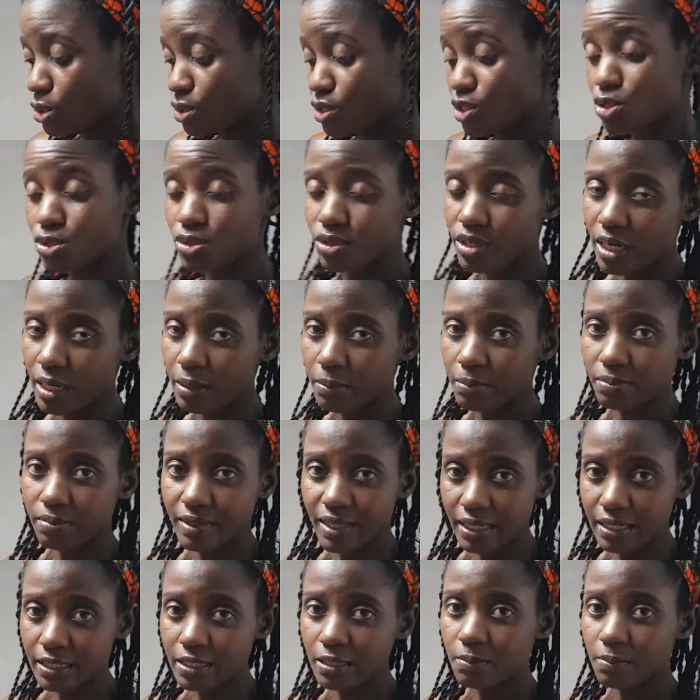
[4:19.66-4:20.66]
scrub
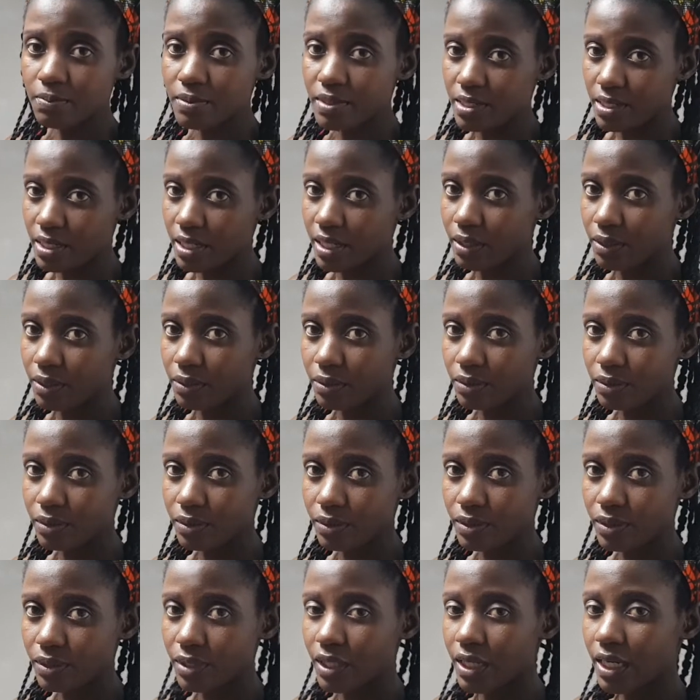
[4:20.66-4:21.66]
the lips now.
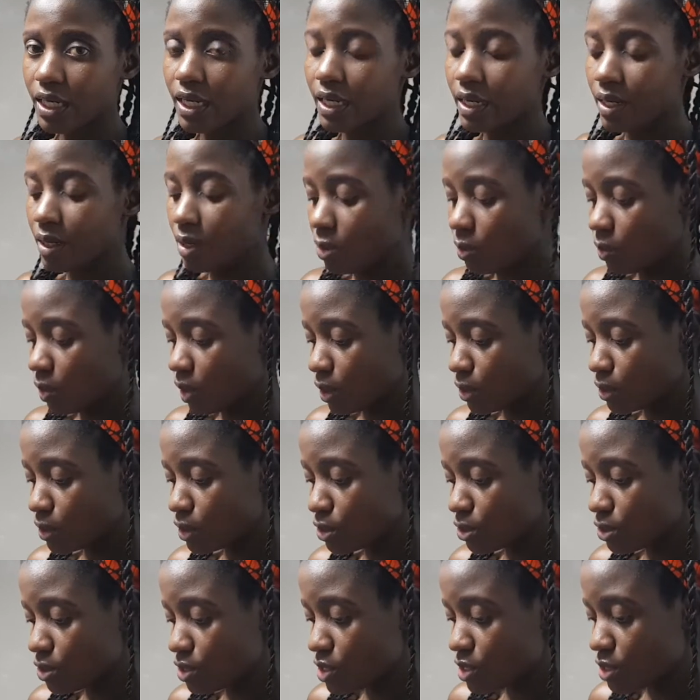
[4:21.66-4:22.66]
We are
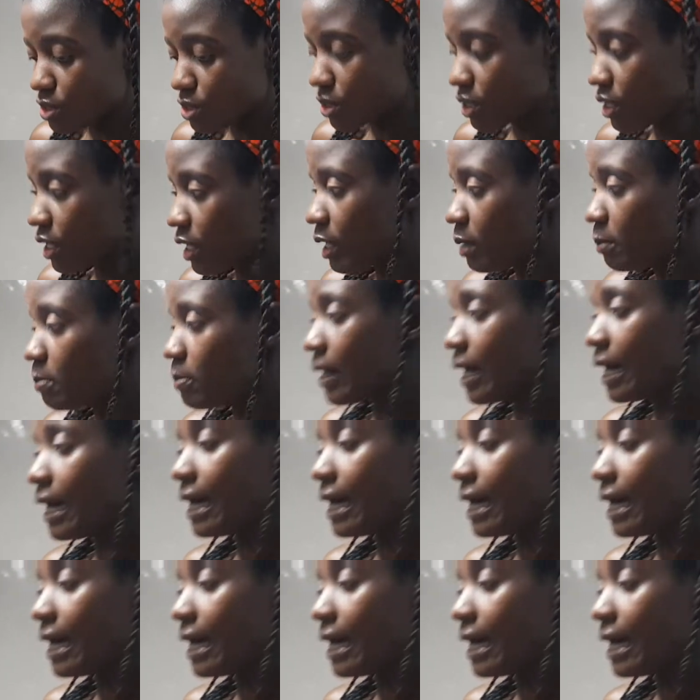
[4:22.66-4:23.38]
going to scrub,